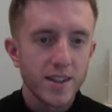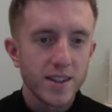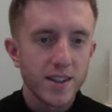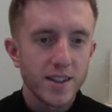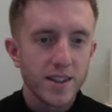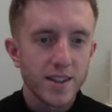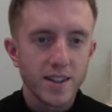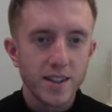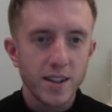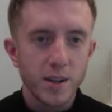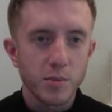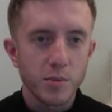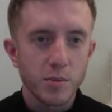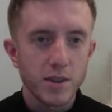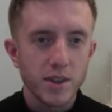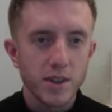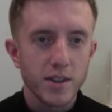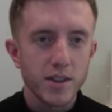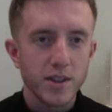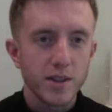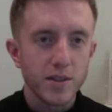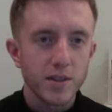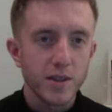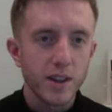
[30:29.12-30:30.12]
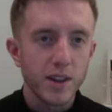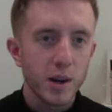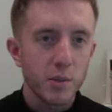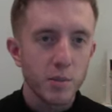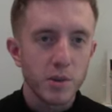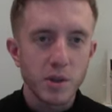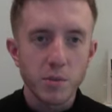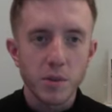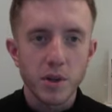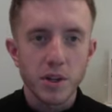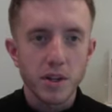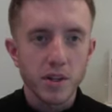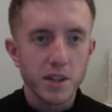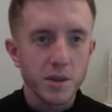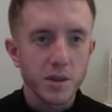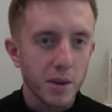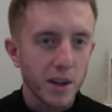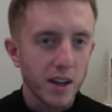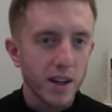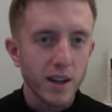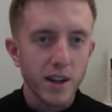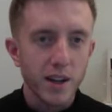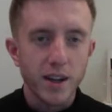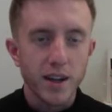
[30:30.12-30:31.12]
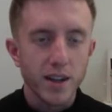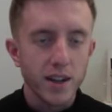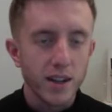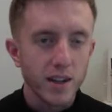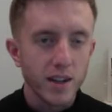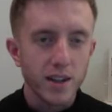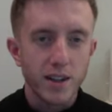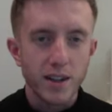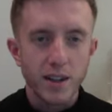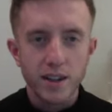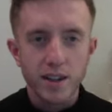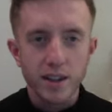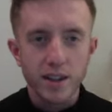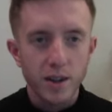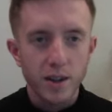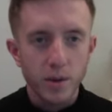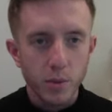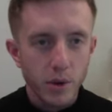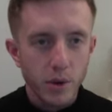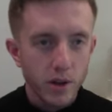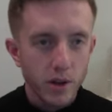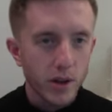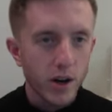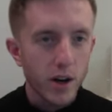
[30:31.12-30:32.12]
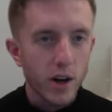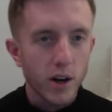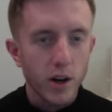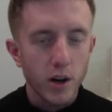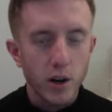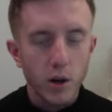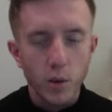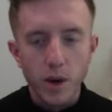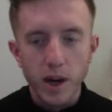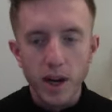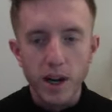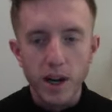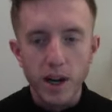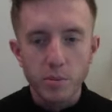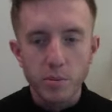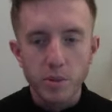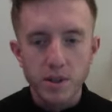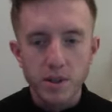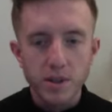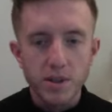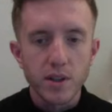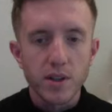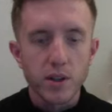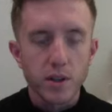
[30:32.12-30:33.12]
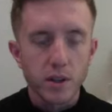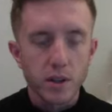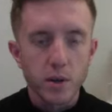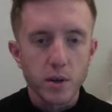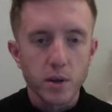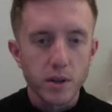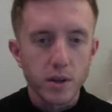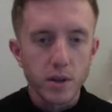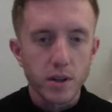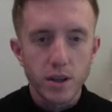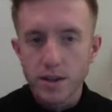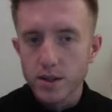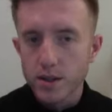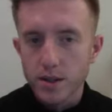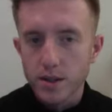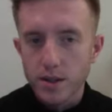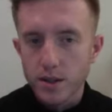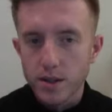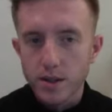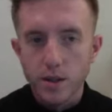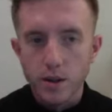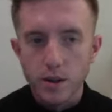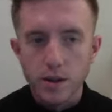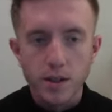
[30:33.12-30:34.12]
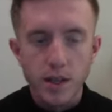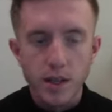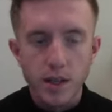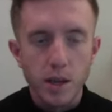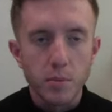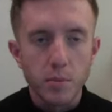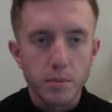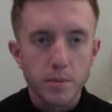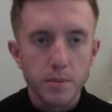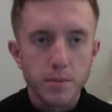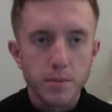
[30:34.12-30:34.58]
in terms of how much money you're spending on it and the ROI, but still, it's still the same.